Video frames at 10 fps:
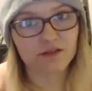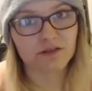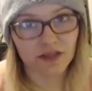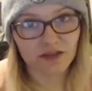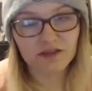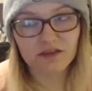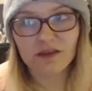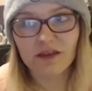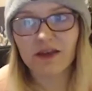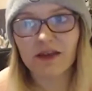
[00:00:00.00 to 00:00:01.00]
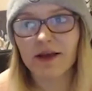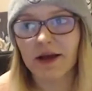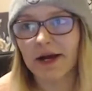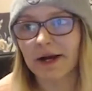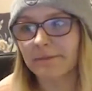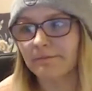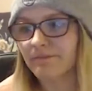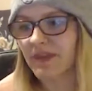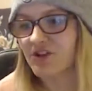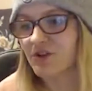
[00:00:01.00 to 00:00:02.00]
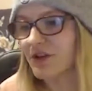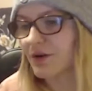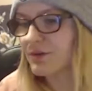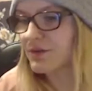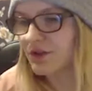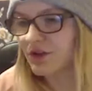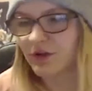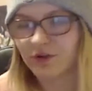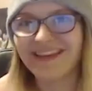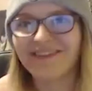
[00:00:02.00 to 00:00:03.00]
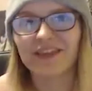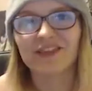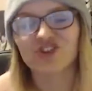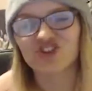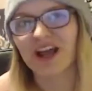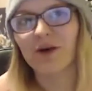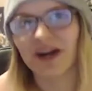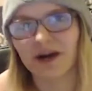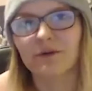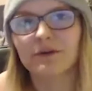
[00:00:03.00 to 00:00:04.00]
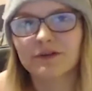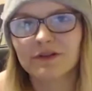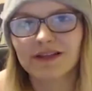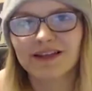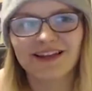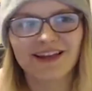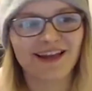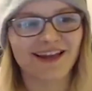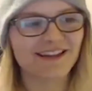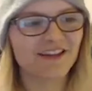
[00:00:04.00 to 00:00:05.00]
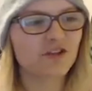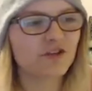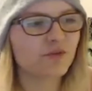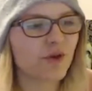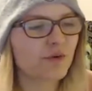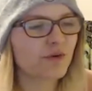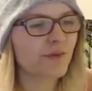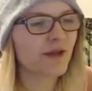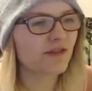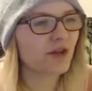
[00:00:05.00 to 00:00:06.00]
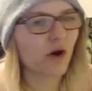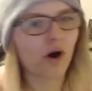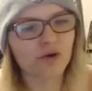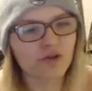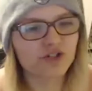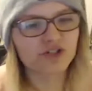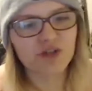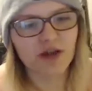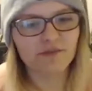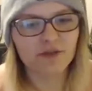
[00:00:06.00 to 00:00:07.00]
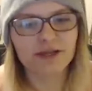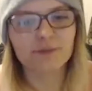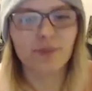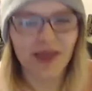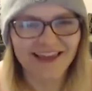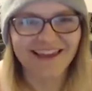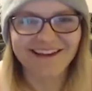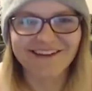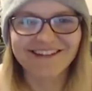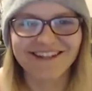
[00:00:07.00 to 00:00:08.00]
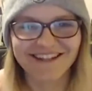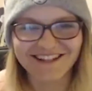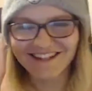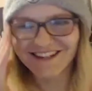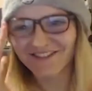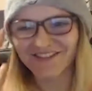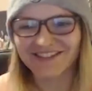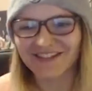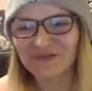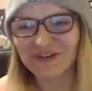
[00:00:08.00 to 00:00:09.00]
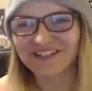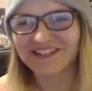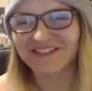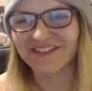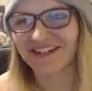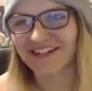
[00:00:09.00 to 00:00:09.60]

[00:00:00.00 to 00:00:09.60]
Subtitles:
this and, you know, giving the shout out. And though it might think, oh, you're just kind of like begging for someone to